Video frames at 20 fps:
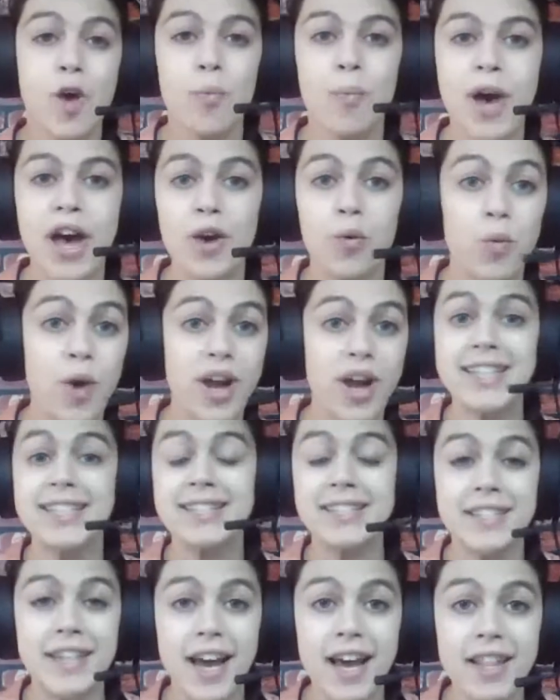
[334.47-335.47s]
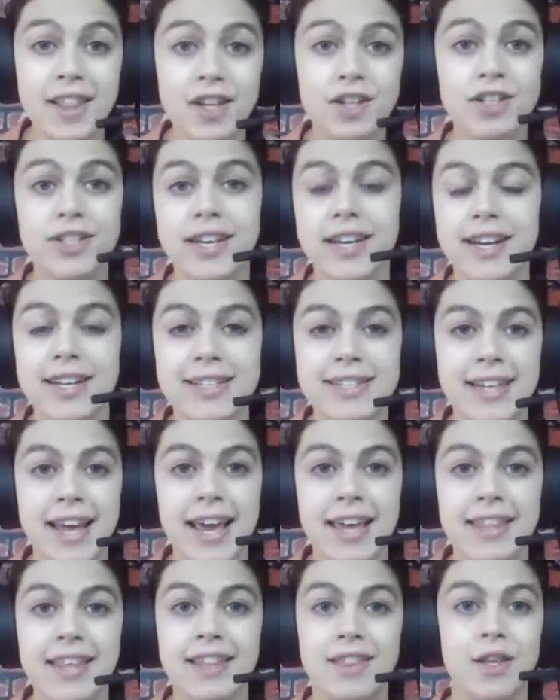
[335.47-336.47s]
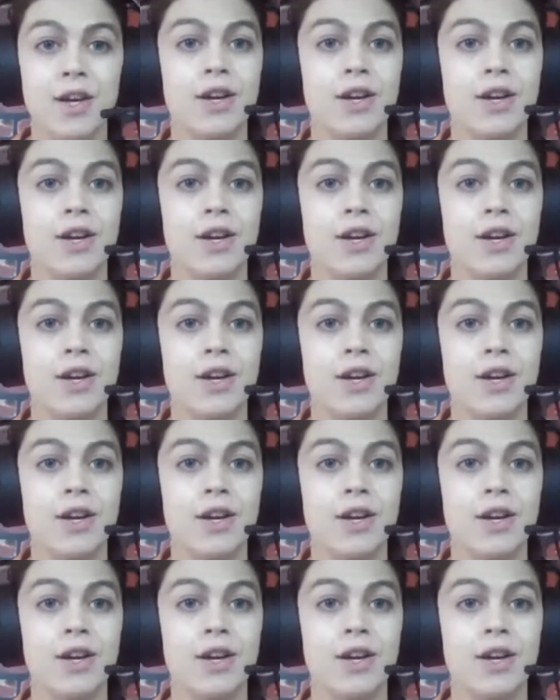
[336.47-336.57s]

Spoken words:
but when it's done, there's going to say that